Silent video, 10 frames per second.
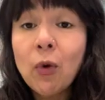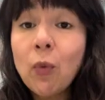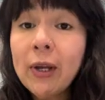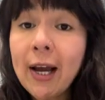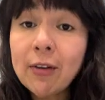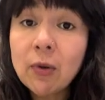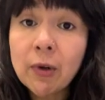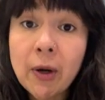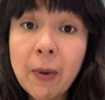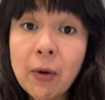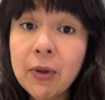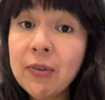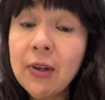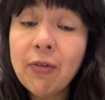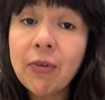We got to learn about the
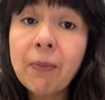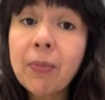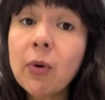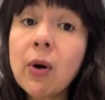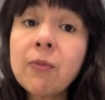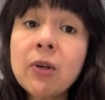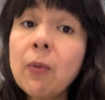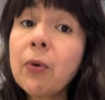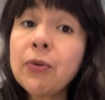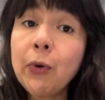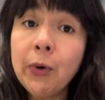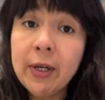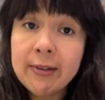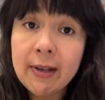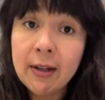different programs and
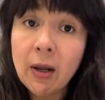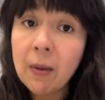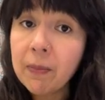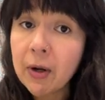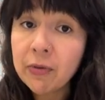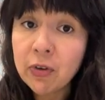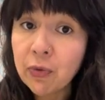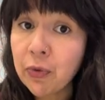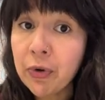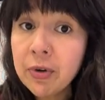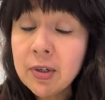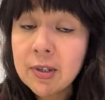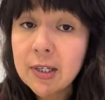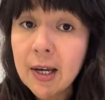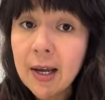opportunities that nonprofits
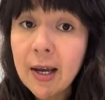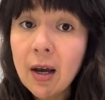first